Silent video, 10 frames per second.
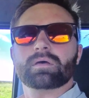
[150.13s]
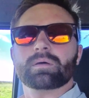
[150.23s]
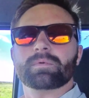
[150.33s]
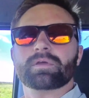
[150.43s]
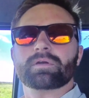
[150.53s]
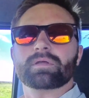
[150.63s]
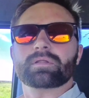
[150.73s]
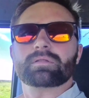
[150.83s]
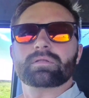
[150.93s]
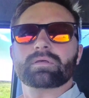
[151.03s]
I'm here at
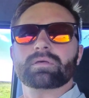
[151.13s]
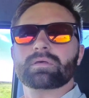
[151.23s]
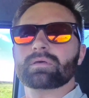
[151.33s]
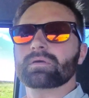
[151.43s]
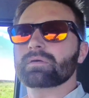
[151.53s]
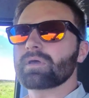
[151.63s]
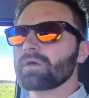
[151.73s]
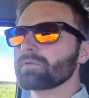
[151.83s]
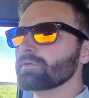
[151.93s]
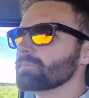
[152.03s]

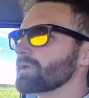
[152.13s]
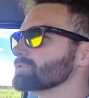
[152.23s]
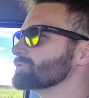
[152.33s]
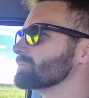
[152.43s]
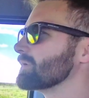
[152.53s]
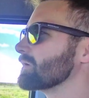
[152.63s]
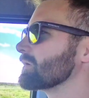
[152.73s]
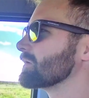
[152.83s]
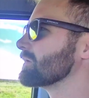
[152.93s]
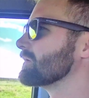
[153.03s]
Kahadu National
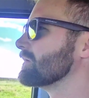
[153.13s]
Park.